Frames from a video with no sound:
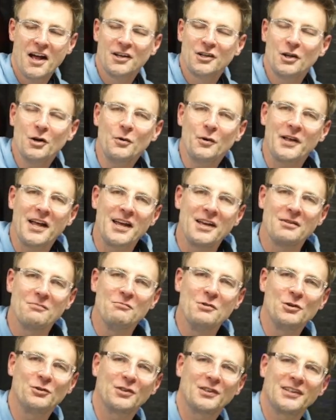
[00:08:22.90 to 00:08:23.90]
Go to
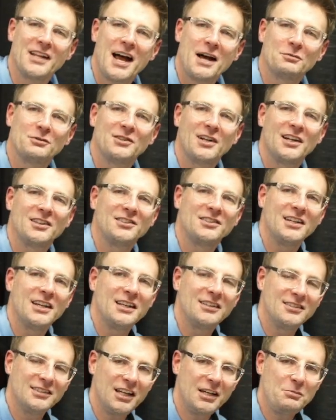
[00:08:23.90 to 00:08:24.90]
musiclabs.ca,
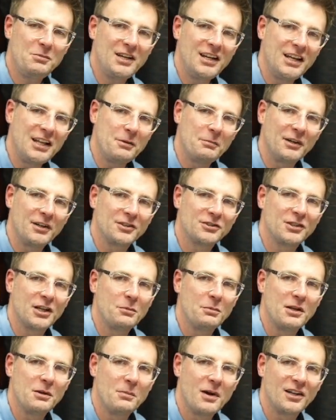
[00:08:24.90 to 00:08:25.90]
send me an email, send
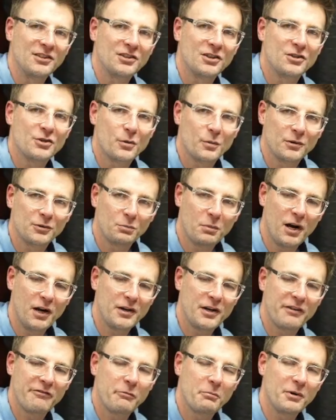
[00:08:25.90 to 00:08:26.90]
me a message, or respond
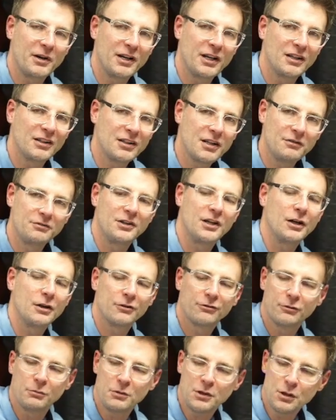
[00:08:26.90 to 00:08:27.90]
to everybody. I'd love to hear
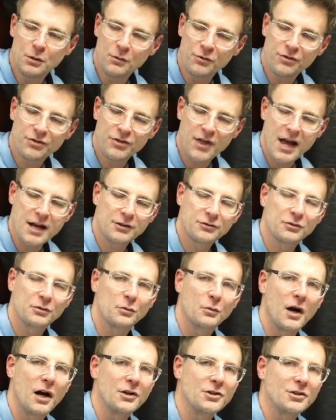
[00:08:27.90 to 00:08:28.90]
from you. Thanks for
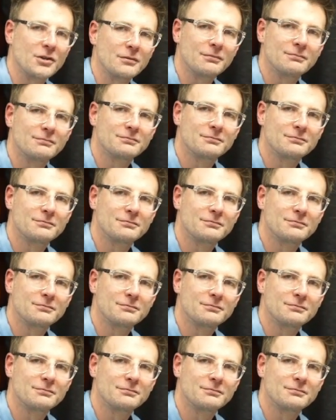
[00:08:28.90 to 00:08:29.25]
watching.